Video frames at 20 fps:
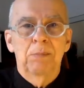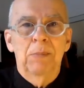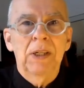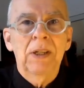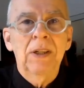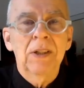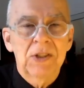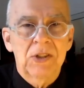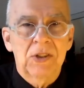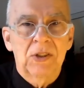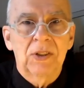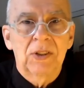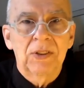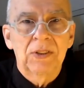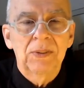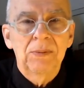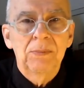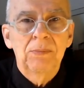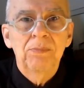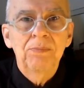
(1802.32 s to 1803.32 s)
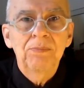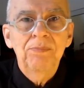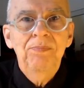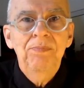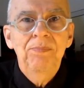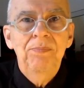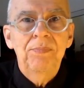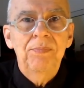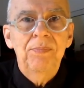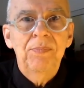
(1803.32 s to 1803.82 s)
bigger circle
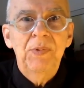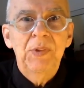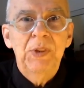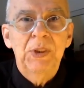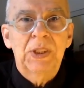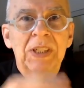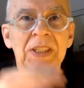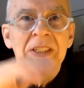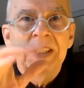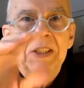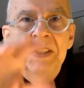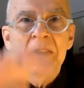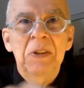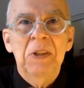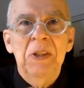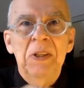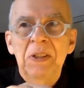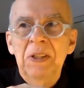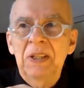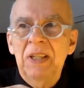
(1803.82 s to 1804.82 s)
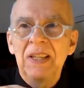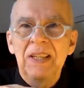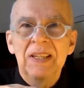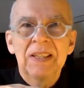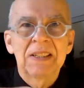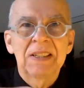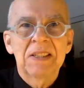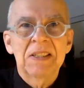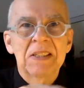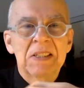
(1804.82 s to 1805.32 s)
you're continually looking
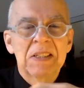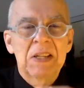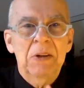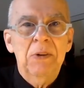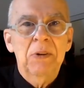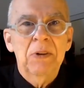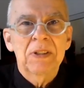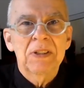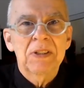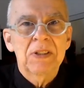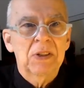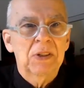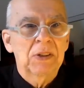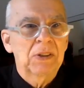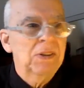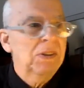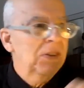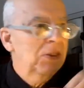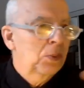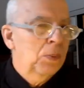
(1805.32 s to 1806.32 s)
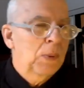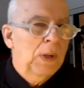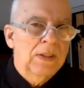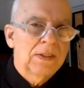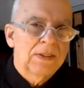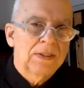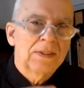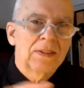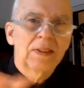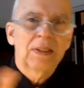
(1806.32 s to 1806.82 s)
into the center of the circle as well
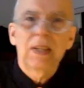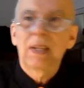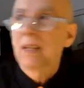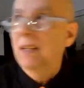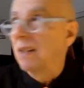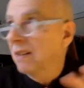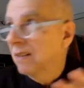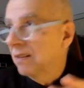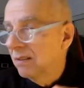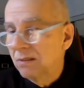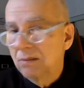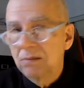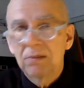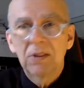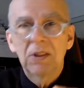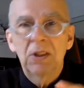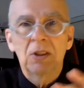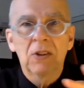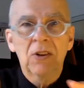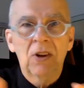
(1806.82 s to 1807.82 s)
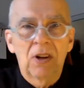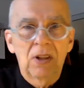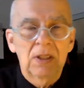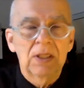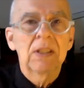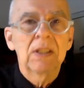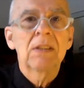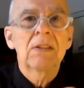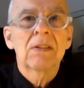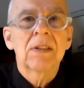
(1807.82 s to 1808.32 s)
as looking at your
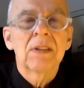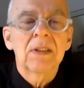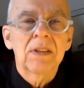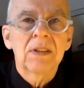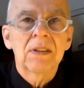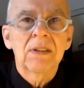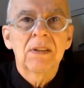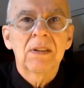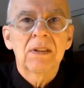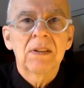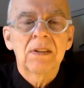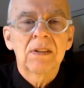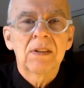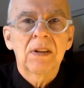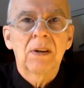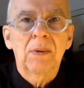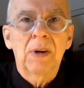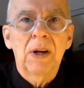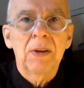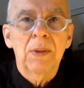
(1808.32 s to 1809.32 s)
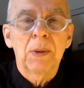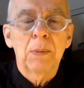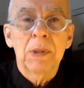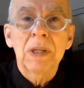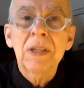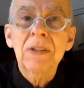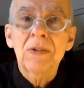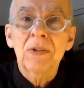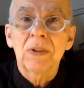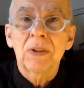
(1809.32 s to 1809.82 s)
colleagues and around the
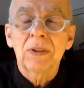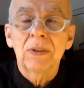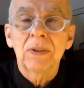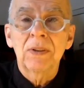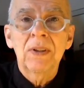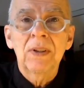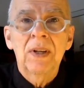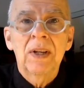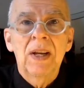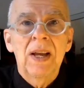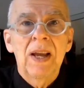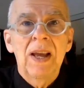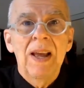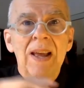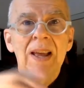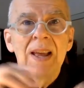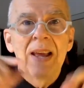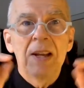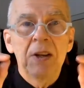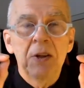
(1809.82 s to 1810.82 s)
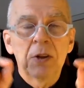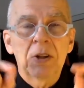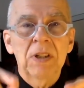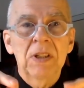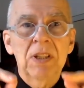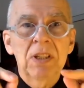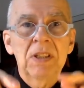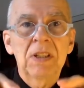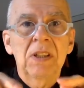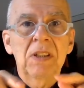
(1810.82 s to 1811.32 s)
big circle and you're
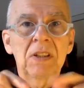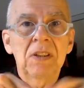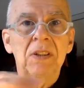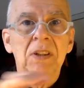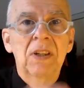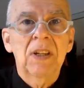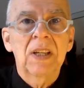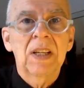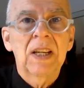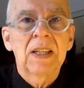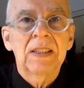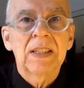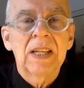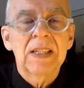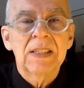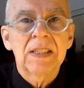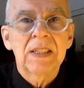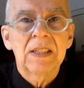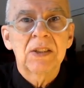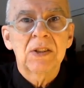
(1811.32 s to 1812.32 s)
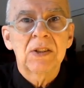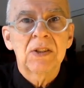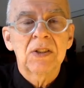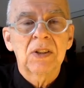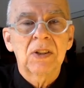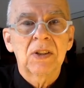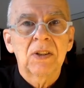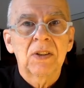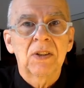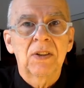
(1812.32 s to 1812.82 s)
continually looking at that center
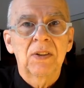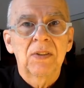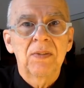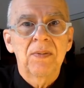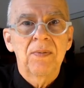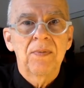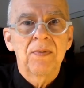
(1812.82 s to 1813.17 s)
circle